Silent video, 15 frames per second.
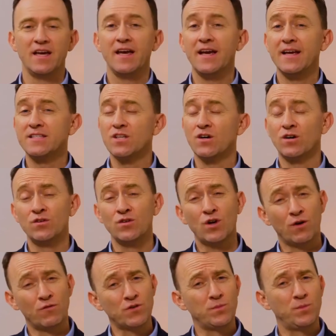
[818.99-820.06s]
It's
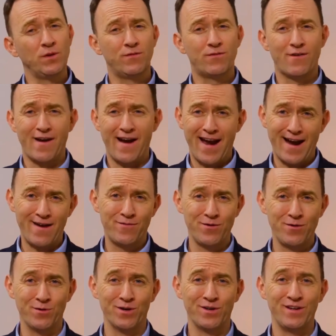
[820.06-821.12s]
uncomfortable for
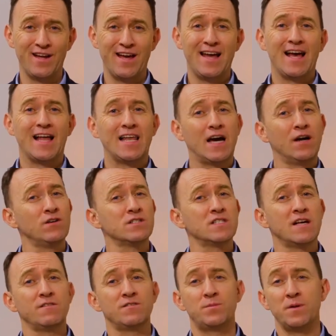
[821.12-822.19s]
everyone. Allow
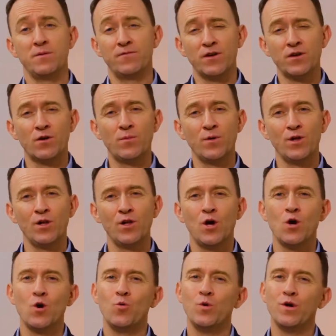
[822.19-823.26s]
yourself to be vulnerable
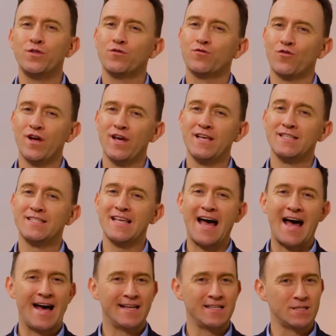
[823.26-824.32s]
with grace
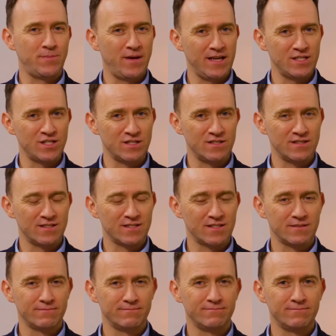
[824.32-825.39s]
and patience.